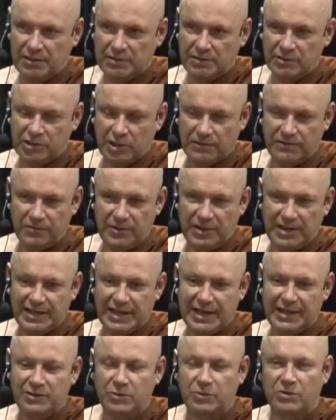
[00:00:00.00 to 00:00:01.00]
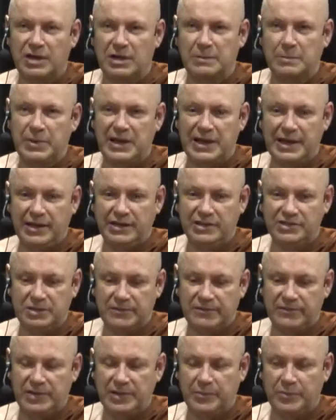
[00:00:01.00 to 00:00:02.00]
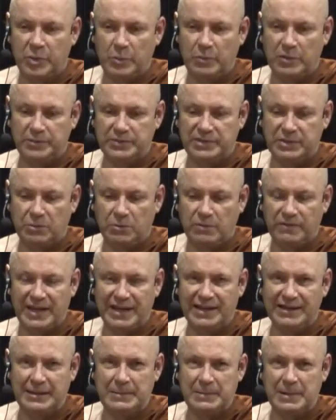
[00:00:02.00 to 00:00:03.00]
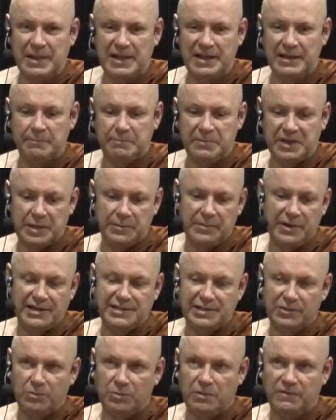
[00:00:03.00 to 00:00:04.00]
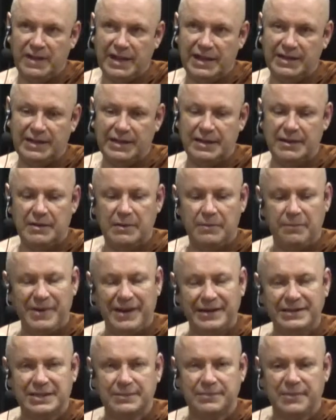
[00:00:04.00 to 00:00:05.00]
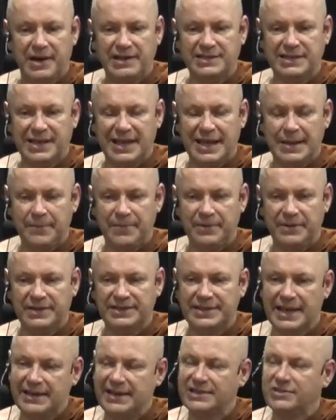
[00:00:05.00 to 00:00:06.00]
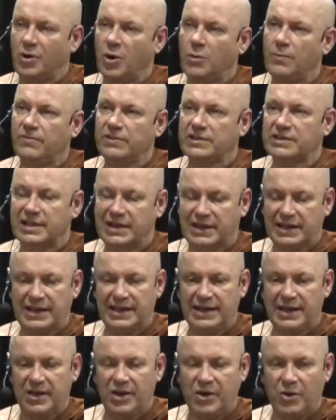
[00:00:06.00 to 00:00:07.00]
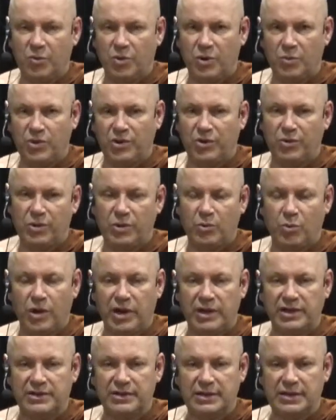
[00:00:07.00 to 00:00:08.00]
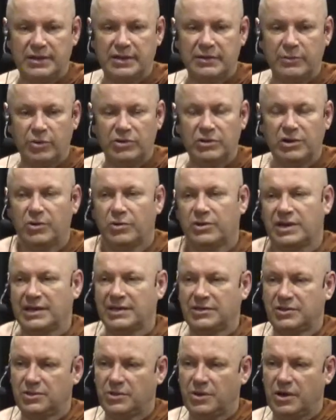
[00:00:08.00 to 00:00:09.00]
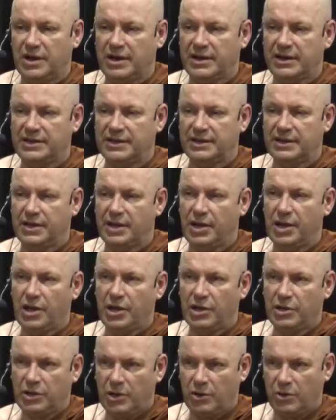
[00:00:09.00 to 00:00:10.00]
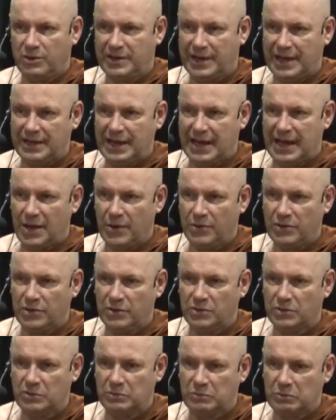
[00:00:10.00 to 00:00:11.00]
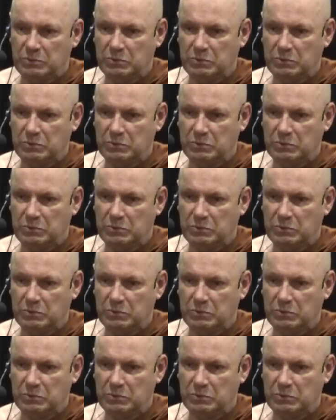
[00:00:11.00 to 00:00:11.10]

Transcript: suffering, yeah, dukkha, pain, suffering, problems, all of that. Uh, minimizing all of that, uh, maximizing happiness. That is obviously what we all want. Uh, when you look into your heart, you look at how you